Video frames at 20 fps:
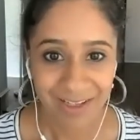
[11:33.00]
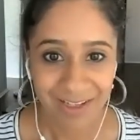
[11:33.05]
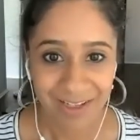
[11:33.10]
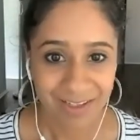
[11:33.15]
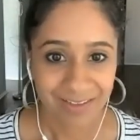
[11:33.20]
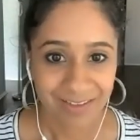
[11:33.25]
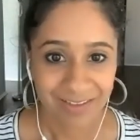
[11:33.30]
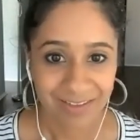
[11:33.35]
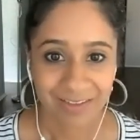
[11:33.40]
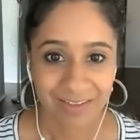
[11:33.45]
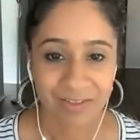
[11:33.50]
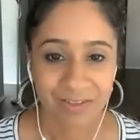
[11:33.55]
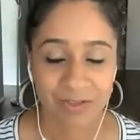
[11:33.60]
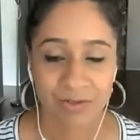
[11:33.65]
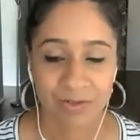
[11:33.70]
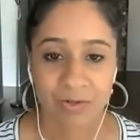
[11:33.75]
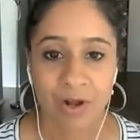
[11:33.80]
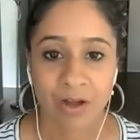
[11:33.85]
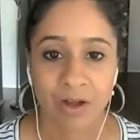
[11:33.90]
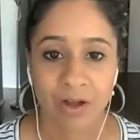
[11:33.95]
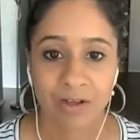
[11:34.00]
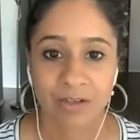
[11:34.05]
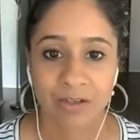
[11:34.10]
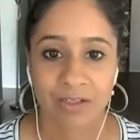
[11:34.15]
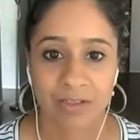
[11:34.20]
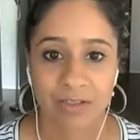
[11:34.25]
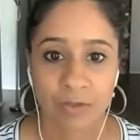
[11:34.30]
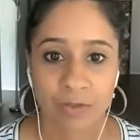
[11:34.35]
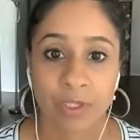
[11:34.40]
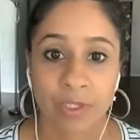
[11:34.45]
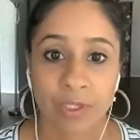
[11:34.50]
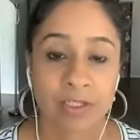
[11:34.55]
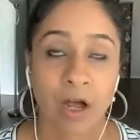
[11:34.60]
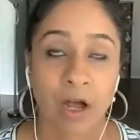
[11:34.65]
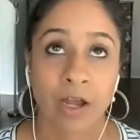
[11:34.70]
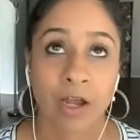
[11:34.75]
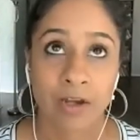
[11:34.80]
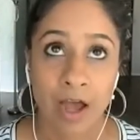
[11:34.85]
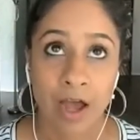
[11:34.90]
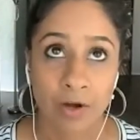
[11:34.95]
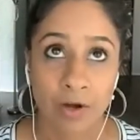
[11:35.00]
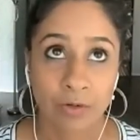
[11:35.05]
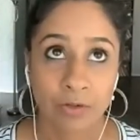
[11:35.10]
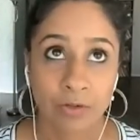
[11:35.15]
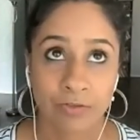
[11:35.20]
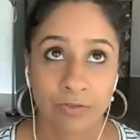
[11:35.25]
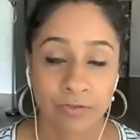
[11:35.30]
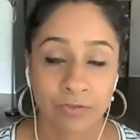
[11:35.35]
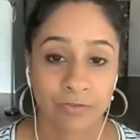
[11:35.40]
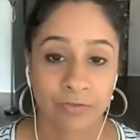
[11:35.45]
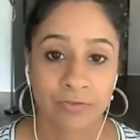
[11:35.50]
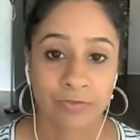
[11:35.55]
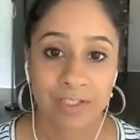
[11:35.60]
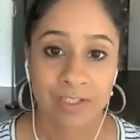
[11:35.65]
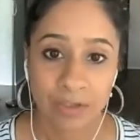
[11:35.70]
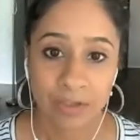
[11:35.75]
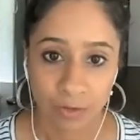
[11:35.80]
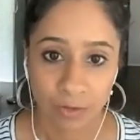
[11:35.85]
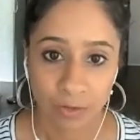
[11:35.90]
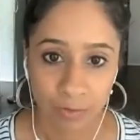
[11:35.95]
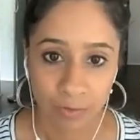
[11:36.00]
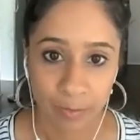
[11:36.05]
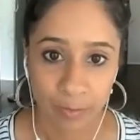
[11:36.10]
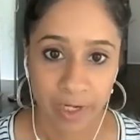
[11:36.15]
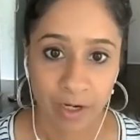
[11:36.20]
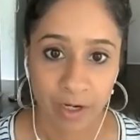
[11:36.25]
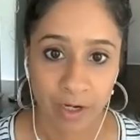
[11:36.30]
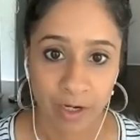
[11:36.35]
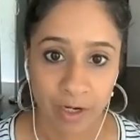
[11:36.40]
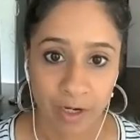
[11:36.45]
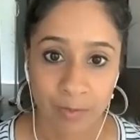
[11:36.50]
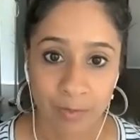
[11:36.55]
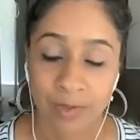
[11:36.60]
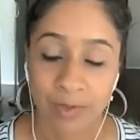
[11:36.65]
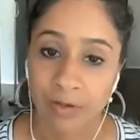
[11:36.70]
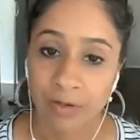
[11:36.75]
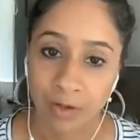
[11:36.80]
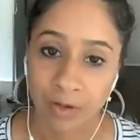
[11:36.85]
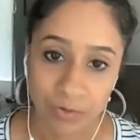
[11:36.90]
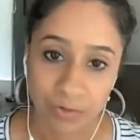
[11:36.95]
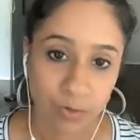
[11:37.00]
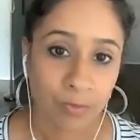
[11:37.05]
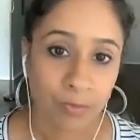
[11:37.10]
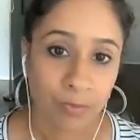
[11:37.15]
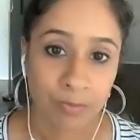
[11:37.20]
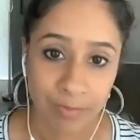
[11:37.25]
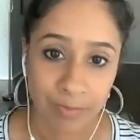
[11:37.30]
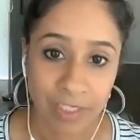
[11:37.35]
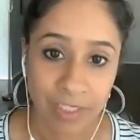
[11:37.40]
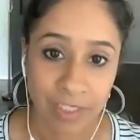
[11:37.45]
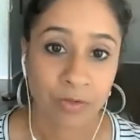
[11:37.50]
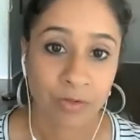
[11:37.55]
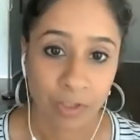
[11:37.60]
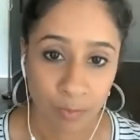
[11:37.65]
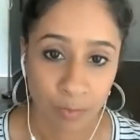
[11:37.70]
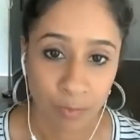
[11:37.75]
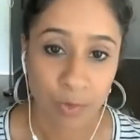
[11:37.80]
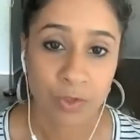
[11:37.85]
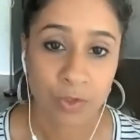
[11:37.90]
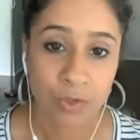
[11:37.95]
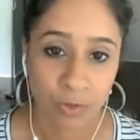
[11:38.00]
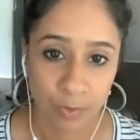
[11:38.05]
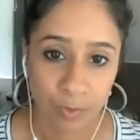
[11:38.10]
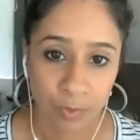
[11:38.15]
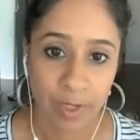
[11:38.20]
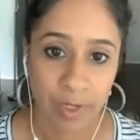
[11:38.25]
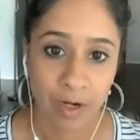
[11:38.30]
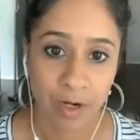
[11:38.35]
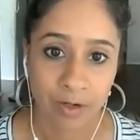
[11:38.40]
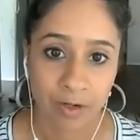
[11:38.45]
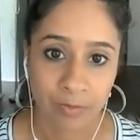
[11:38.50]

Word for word: It is a drug. So it's not, not only for physical repair, but also mental and emotional repair,